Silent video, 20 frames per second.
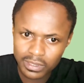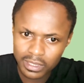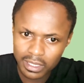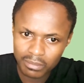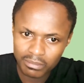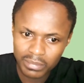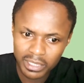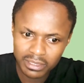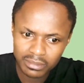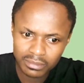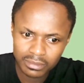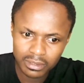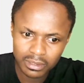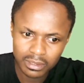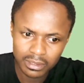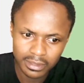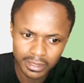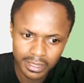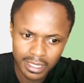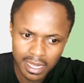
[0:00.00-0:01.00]
a bit
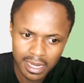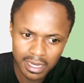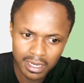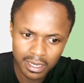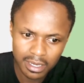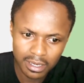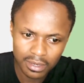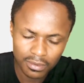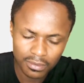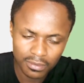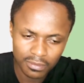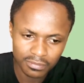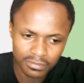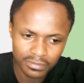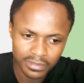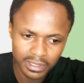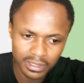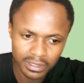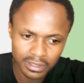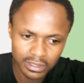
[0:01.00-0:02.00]
darker of
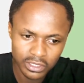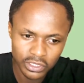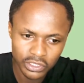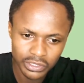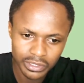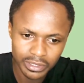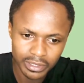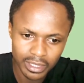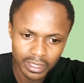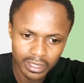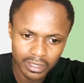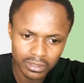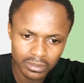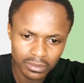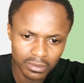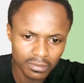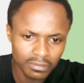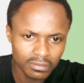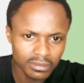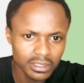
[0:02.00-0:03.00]
this shade
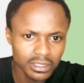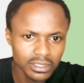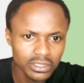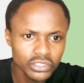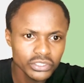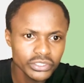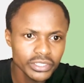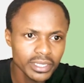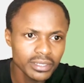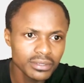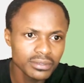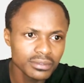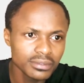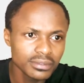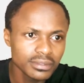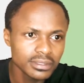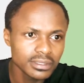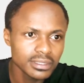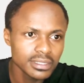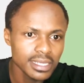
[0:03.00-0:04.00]
of these
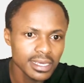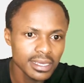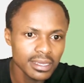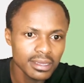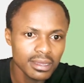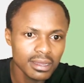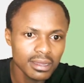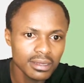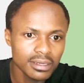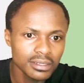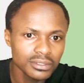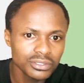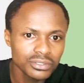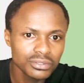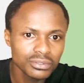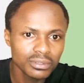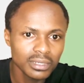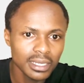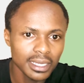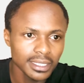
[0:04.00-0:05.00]
shadows they are
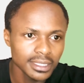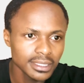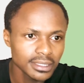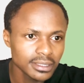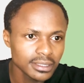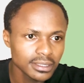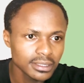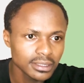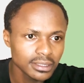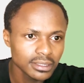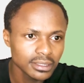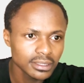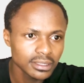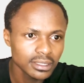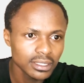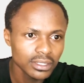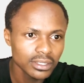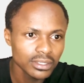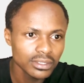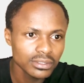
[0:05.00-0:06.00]
too light
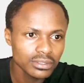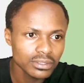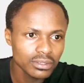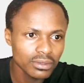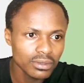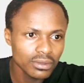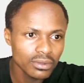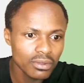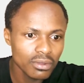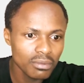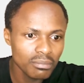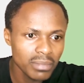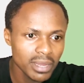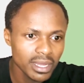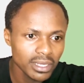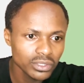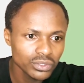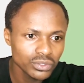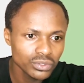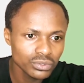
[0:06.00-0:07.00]
so go
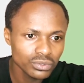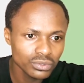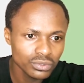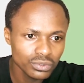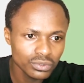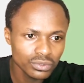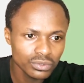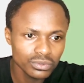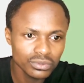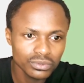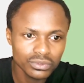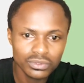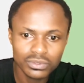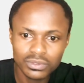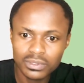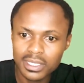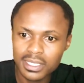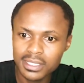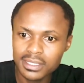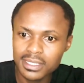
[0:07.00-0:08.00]
back to
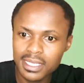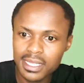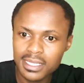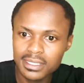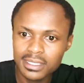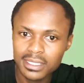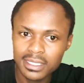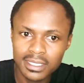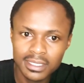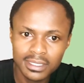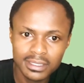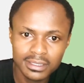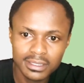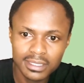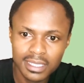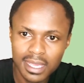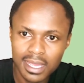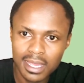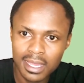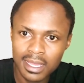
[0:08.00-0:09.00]
the settings
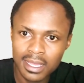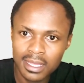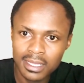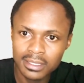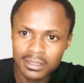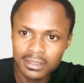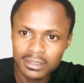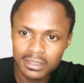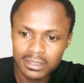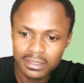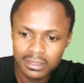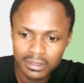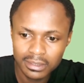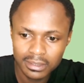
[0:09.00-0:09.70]
and